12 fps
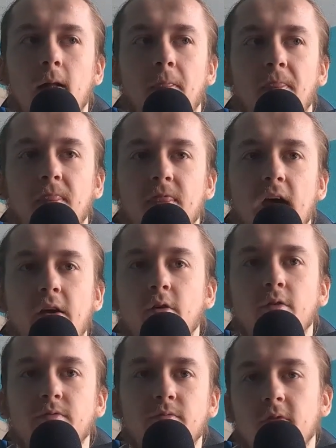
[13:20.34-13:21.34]
they're
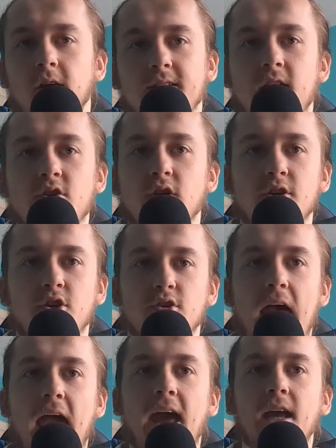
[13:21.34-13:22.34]
essentially just
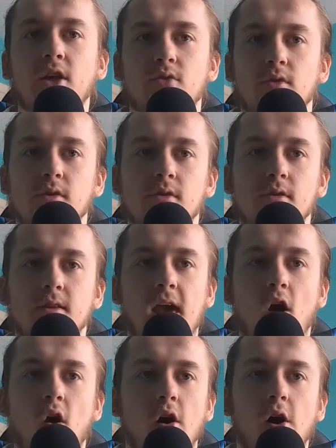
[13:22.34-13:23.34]
extras. They
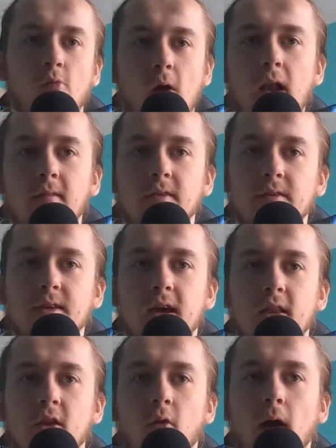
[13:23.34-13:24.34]
are irrelevant
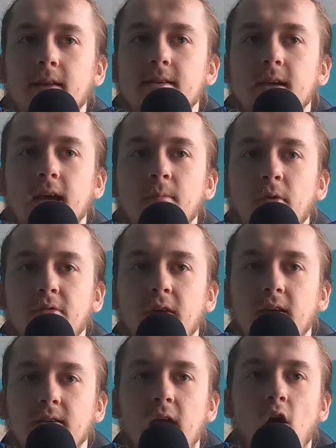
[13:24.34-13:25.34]
in the grand scheme of
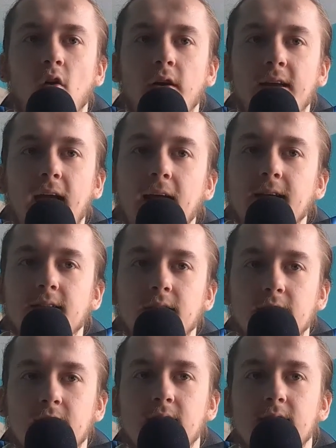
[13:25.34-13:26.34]
things. They aren't gangsters.
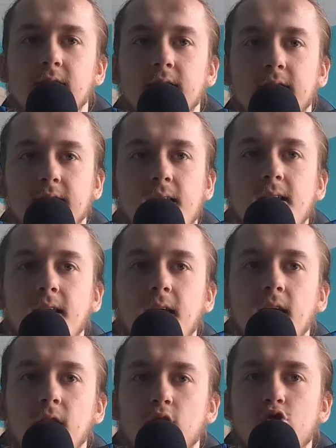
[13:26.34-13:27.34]
This isn't descending
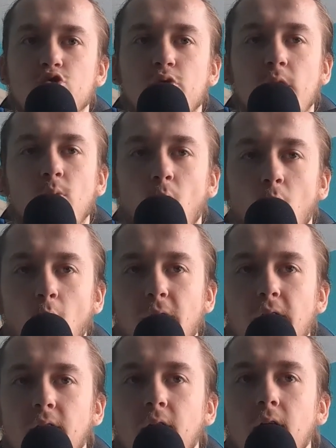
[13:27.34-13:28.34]
into street
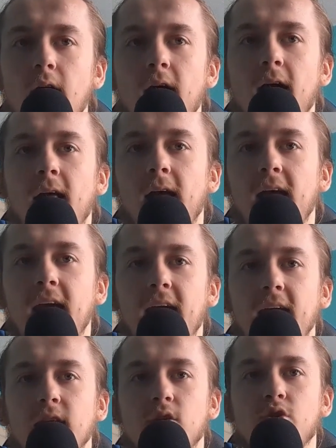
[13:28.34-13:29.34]
warfare. It
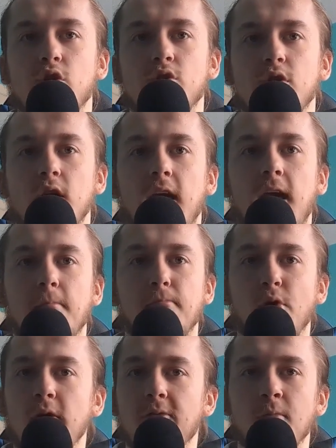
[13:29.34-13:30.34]
is just a
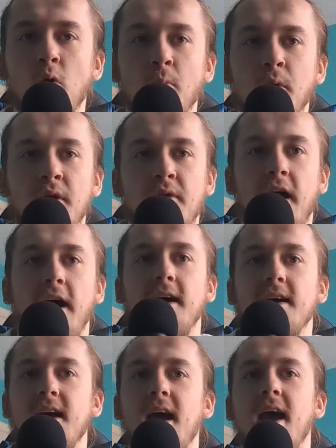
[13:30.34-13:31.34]
brief moment that
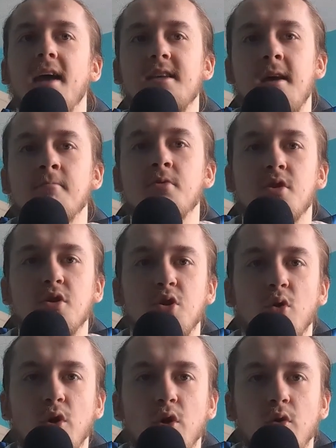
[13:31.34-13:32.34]
attempts to
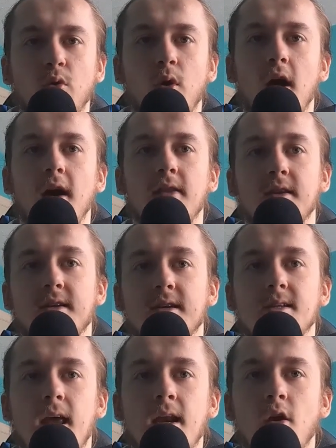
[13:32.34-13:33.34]
show you the
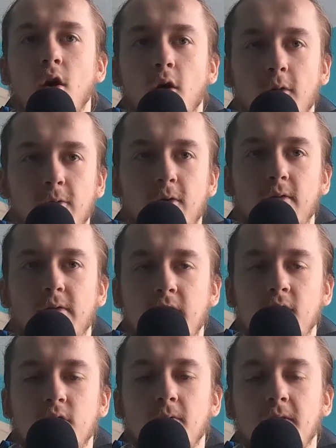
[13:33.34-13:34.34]
descent of
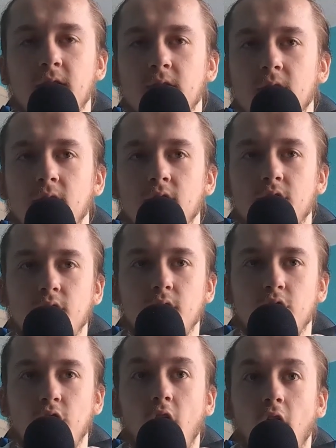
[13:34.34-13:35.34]
Vincent
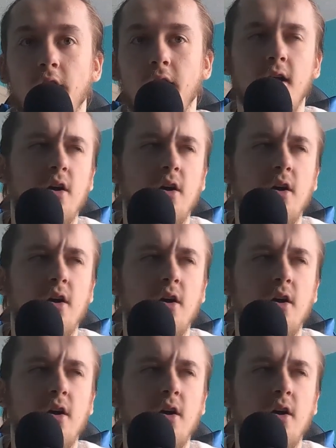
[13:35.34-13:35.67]
Gigante,